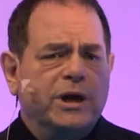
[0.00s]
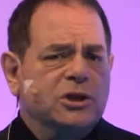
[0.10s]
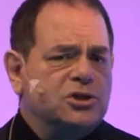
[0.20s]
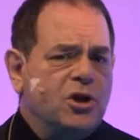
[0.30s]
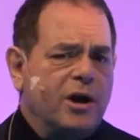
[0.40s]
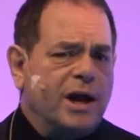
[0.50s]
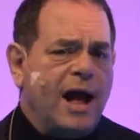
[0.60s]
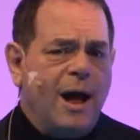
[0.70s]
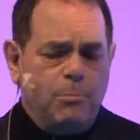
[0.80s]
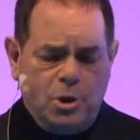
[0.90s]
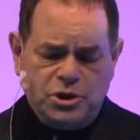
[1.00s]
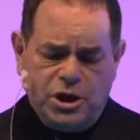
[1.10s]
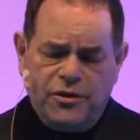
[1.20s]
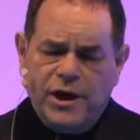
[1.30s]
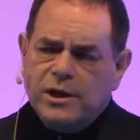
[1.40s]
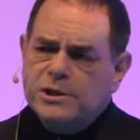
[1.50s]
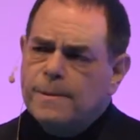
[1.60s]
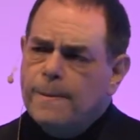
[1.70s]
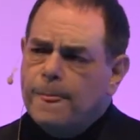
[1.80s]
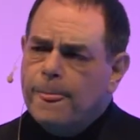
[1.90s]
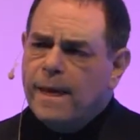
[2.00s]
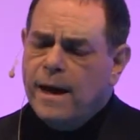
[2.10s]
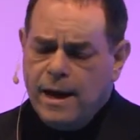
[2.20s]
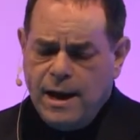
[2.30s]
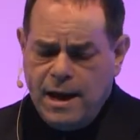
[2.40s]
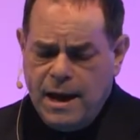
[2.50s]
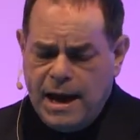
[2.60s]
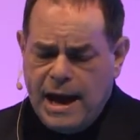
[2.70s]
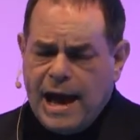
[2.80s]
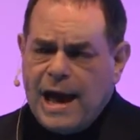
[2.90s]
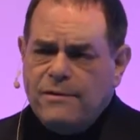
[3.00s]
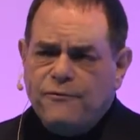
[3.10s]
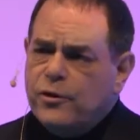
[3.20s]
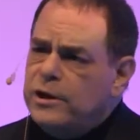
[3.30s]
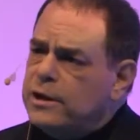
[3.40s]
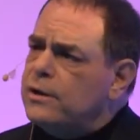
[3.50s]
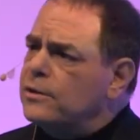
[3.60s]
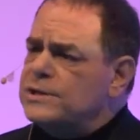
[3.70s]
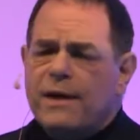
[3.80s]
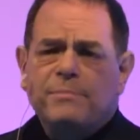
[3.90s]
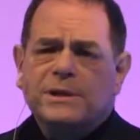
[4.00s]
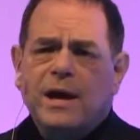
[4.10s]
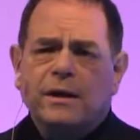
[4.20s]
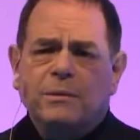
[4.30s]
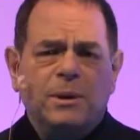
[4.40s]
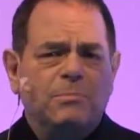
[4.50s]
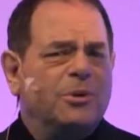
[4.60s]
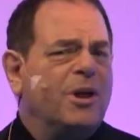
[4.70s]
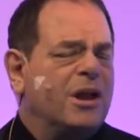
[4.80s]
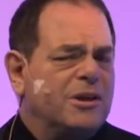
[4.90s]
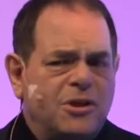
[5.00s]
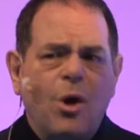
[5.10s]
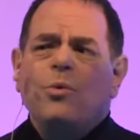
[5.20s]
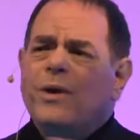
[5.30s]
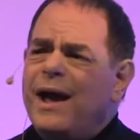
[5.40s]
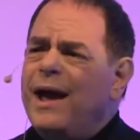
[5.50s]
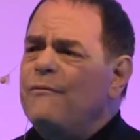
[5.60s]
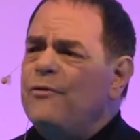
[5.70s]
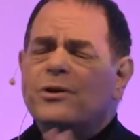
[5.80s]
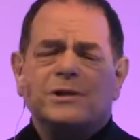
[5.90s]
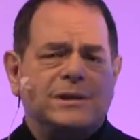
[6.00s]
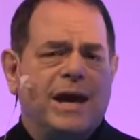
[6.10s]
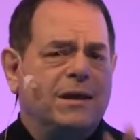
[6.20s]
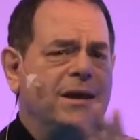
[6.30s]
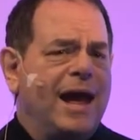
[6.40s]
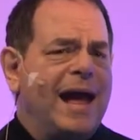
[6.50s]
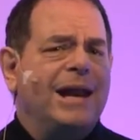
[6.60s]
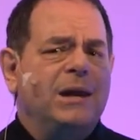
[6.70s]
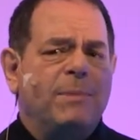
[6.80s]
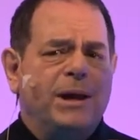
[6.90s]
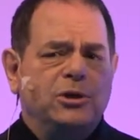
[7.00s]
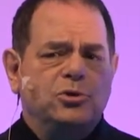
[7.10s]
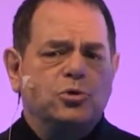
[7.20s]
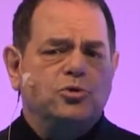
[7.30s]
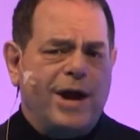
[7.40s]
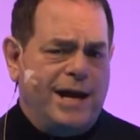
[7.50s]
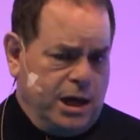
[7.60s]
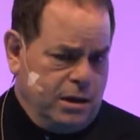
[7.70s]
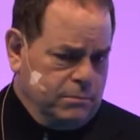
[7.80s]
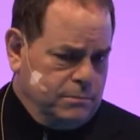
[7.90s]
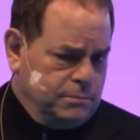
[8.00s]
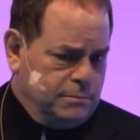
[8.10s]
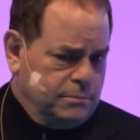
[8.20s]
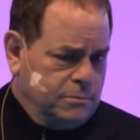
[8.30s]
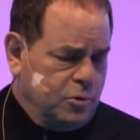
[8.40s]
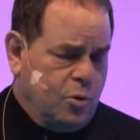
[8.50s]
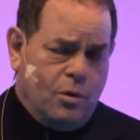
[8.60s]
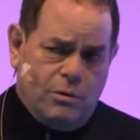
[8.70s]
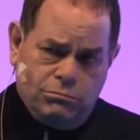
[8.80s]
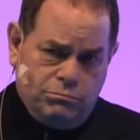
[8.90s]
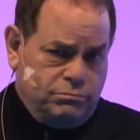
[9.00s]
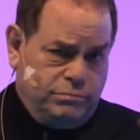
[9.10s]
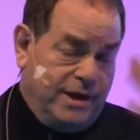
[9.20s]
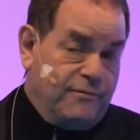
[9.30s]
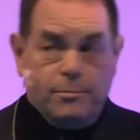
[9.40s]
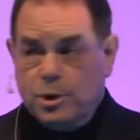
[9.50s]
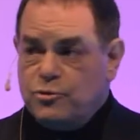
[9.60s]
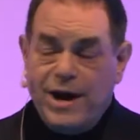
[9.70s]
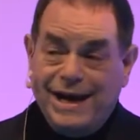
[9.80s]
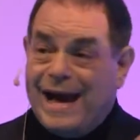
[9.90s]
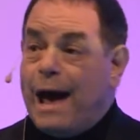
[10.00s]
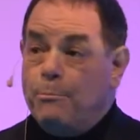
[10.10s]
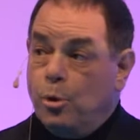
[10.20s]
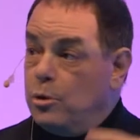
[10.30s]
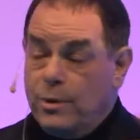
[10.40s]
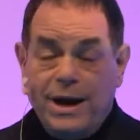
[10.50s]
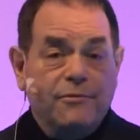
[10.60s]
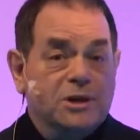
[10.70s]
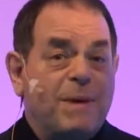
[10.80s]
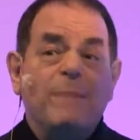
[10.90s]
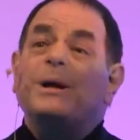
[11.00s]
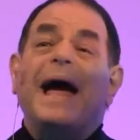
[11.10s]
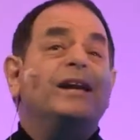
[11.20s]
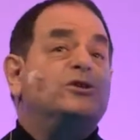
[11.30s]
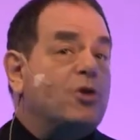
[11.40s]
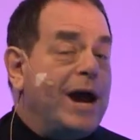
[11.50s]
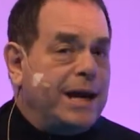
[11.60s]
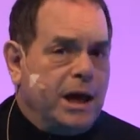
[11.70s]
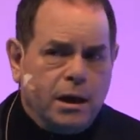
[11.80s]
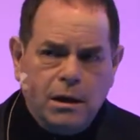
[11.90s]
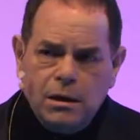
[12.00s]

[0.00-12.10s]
can start accomplishing things. And for years, I've been telling people, don't ever send anybody to training, or give them a training app, or whatever it is. People hate training.